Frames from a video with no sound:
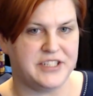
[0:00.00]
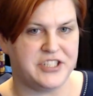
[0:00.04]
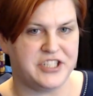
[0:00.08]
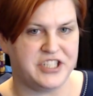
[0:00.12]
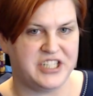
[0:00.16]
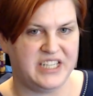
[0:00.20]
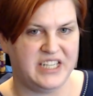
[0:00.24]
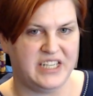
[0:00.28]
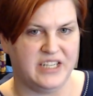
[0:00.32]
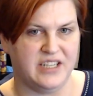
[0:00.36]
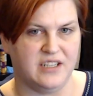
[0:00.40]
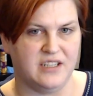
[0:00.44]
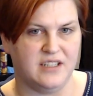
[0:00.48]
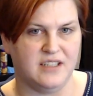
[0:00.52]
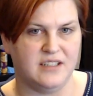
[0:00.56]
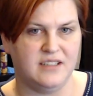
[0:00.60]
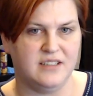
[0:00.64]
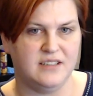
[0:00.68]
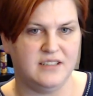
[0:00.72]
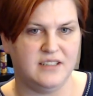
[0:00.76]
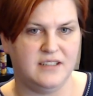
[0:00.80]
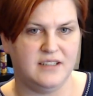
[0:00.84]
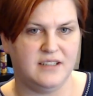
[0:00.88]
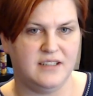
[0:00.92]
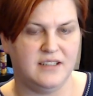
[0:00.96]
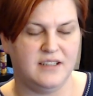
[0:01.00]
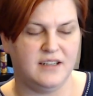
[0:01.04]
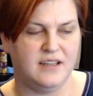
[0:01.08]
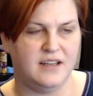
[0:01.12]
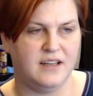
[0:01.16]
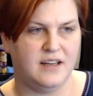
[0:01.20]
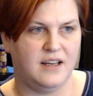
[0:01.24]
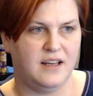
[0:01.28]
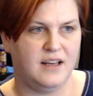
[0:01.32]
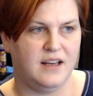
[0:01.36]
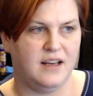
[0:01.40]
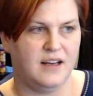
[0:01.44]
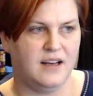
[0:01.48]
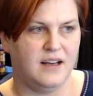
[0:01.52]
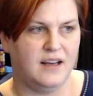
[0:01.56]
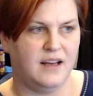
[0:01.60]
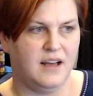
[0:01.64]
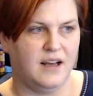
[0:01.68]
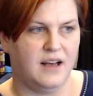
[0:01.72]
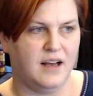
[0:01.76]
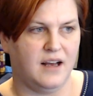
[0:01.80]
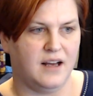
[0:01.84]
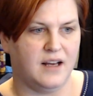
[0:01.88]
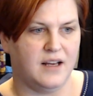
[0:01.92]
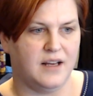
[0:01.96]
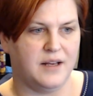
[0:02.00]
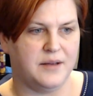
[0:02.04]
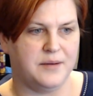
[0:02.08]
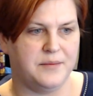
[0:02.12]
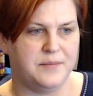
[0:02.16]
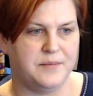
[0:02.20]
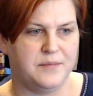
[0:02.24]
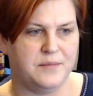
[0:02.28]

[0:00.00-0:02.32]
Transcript: year. I'm